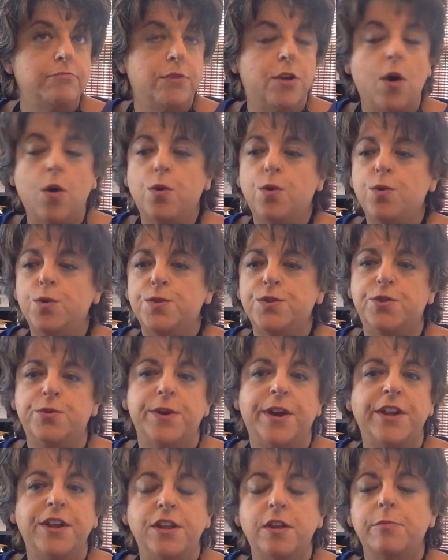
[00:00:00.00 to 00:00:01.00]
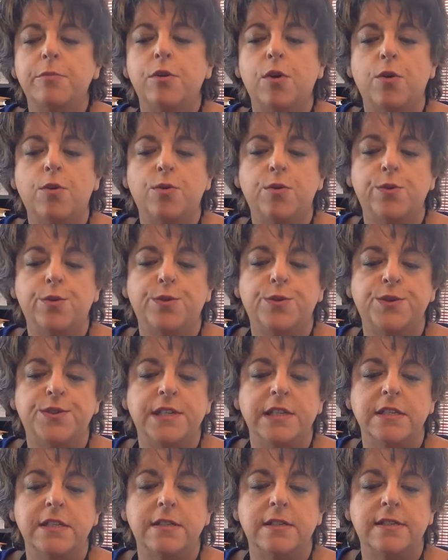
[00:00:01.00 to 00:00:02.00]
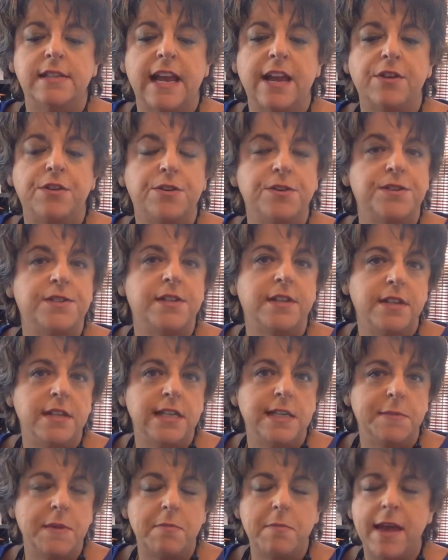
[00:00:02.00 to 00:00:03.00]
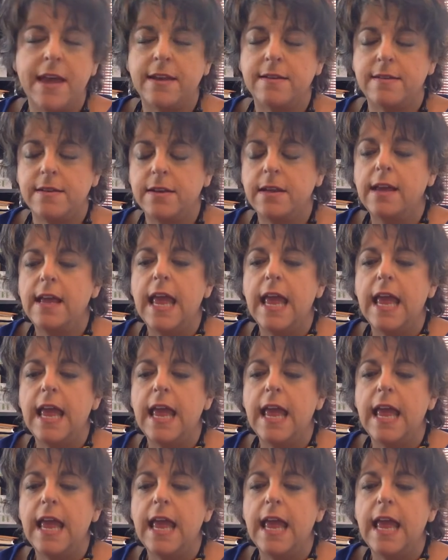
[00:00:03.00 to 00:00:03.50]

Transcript: goals, curriculum goals, and standards that need to be met.